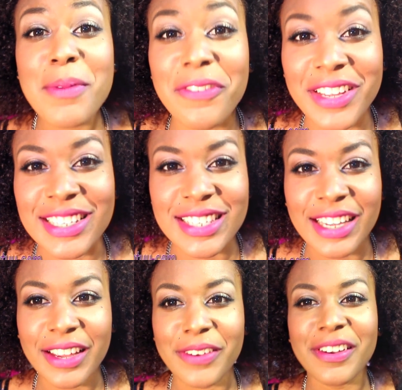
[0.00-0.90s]
I'm a freaking
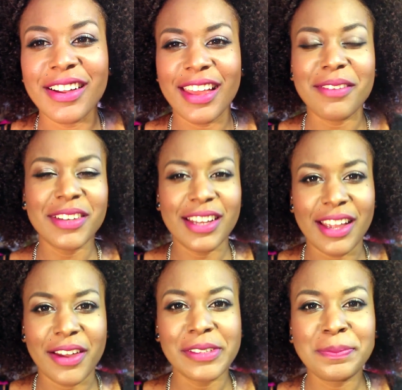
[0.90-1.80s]
psycho. Okay, I'm gonna
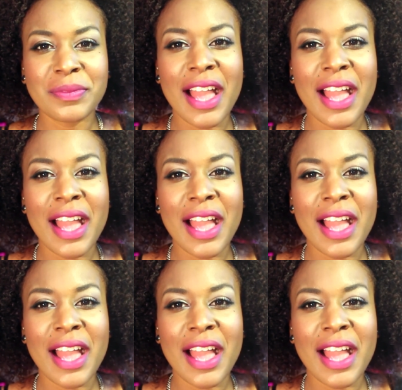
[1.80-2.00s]
go.